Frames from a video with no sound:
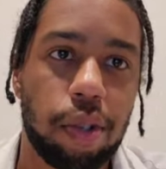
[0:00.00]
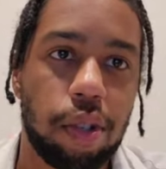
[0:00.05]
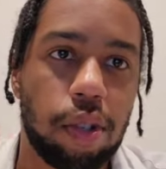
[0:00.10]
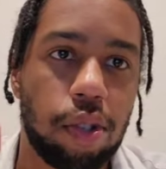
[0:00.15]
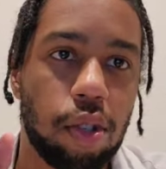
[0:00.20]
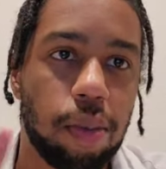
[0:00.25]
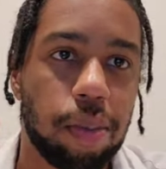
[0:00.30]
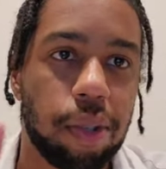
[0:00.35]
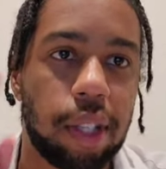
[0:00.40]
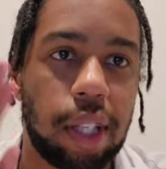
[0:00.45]

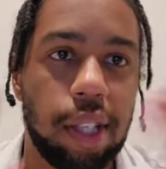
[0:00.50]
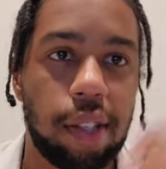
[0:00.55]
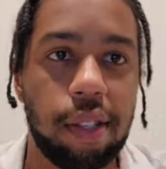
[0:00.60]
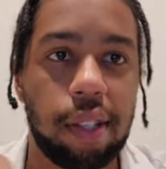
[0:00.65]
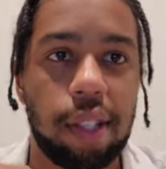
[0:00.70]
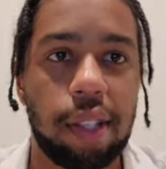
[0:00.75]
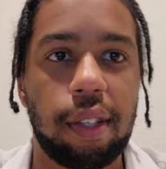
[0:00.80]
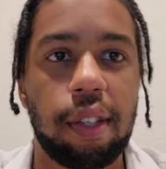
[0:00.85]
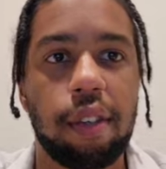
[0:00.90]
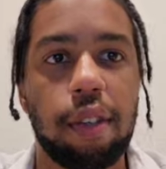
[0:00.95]
super
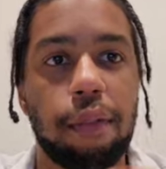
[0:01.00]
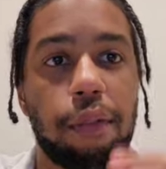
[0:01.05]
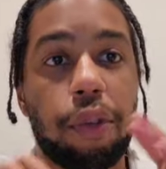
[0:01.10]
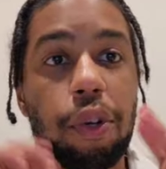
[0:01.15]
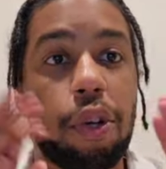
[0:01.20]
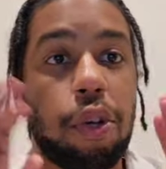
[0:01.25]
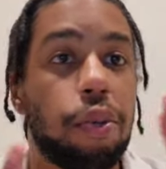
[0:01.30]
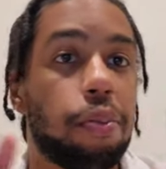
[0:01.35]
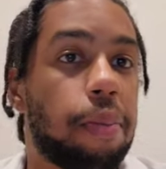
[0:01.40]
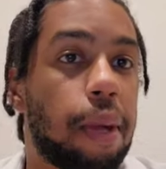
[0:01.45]
easy for you
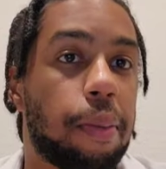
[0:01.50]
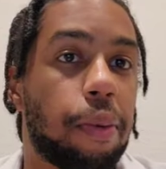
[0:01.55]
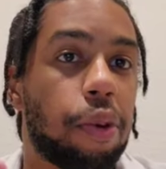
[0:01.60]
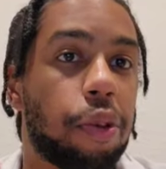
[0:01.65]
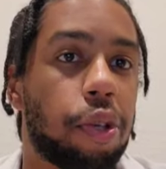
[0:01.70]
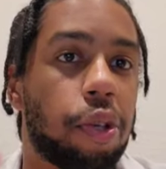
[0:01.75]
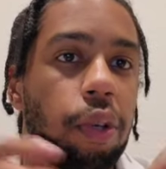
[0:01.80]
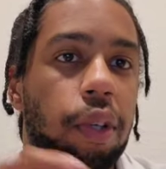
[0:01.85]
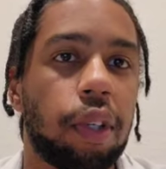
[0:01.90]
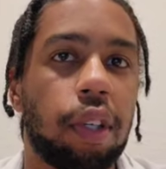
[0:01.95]
to be able to
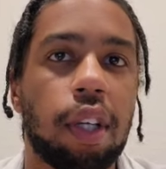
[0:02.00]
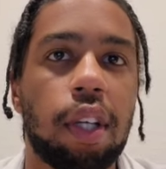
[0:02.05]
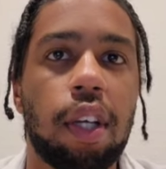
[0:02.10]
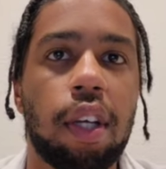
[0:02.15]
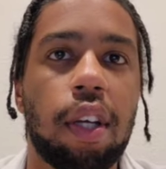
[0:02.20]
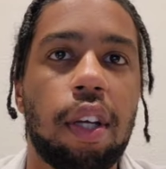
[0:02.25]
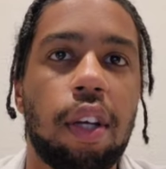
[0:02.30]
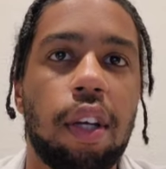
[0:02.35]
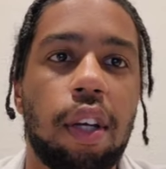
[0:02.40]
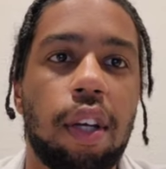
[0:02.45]
do it
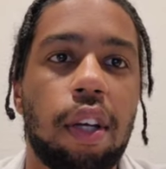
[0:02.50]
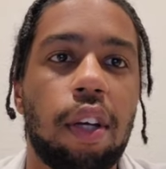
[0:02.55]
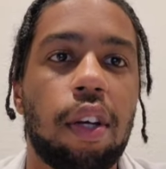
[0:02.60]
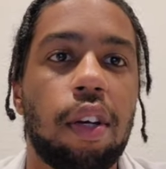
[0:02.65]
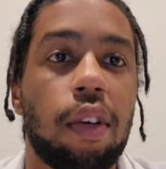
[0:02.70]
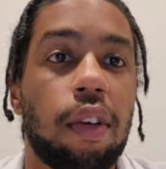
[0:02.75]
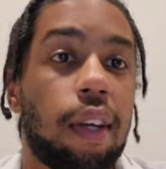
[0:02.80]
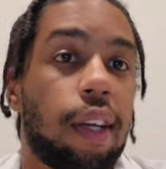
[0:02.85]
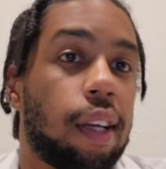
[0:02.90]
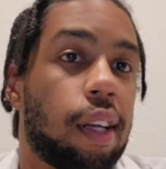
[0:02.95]

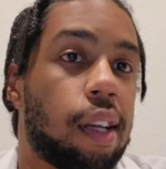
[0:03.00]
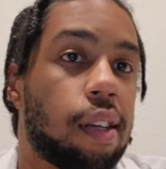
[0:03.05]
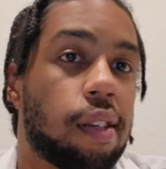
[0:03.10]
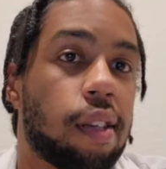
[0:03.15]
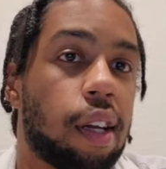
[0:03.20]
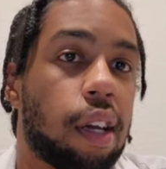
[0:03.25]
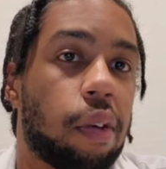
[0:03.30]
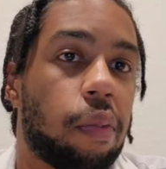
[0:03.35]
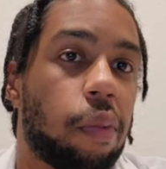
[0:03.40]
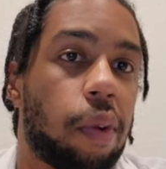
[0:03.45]
in less
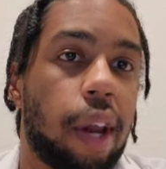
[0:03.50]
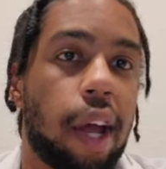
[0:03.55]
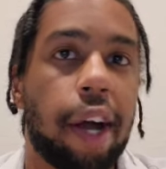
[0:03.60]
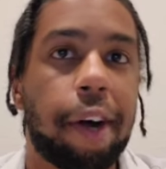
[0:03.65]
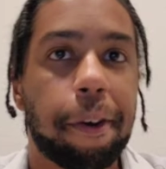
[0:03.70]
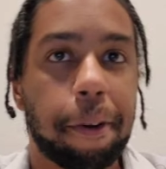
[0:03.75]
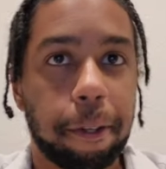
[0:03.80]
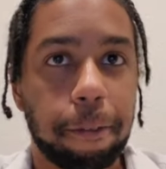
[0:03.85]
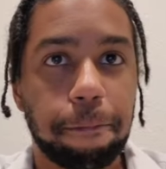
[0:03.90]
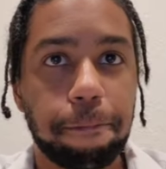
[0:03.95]
than 1
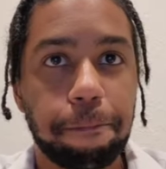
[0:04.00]
hour.